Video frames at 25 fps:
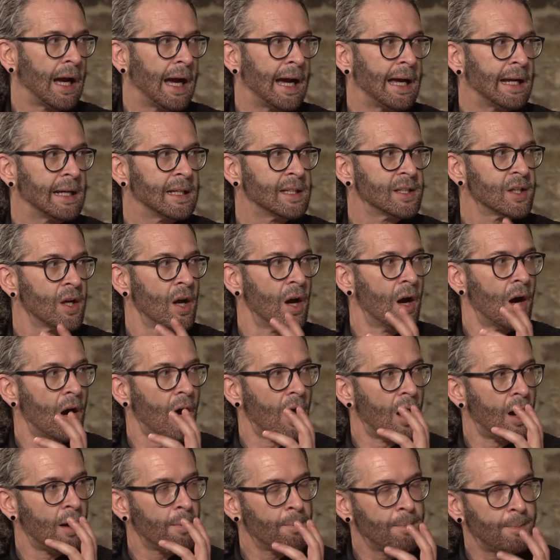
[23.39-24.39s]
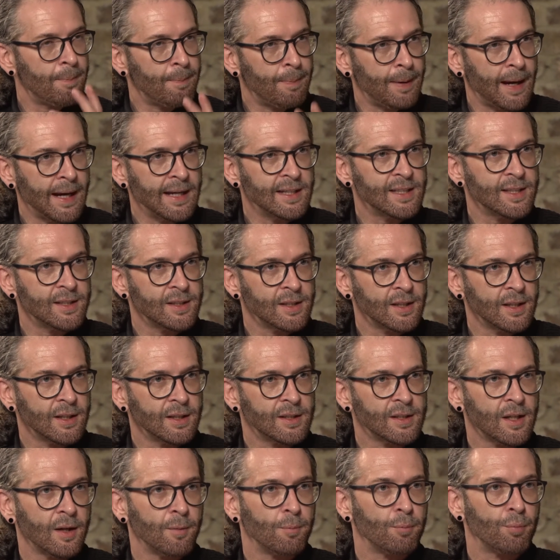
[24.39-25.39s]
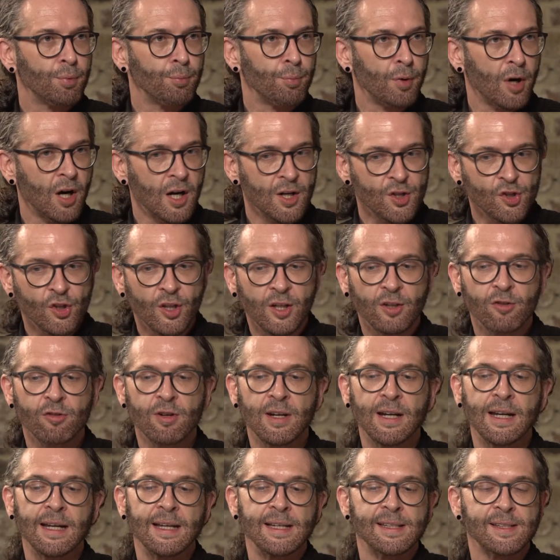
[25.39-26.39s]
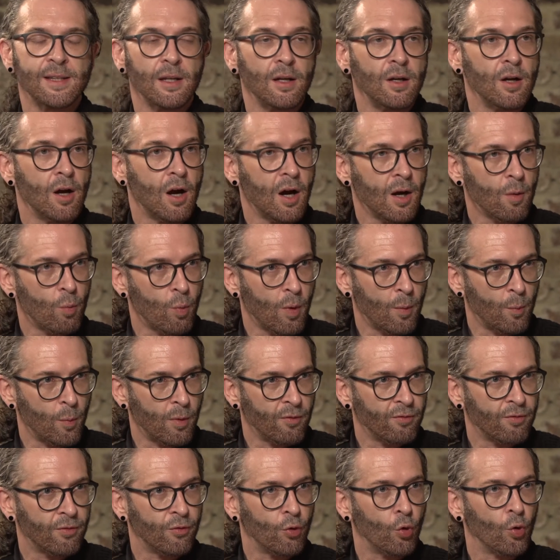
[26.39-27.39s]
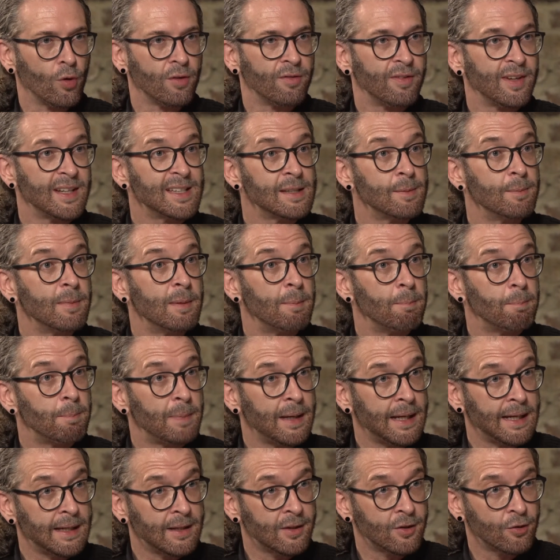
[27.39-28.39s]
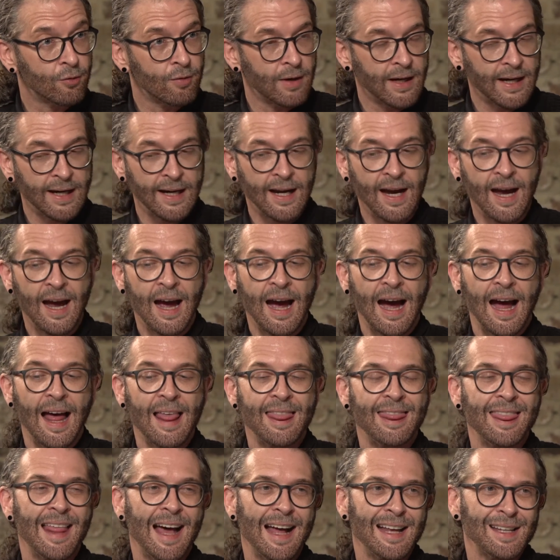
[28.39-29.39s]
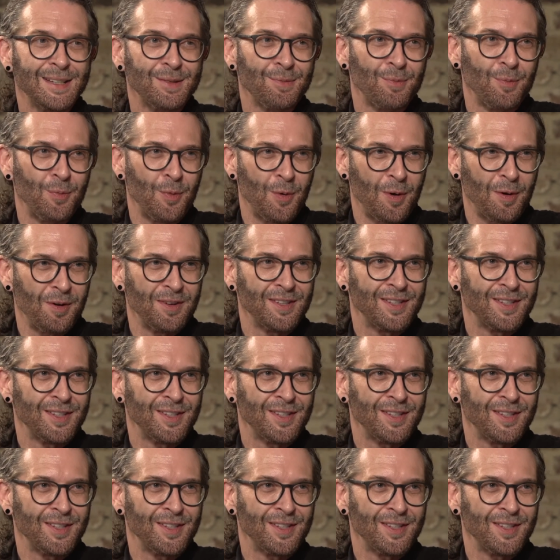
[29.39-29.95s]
and our patented and proprietary ingredient is the NIA114, the vitamin B3, and that's what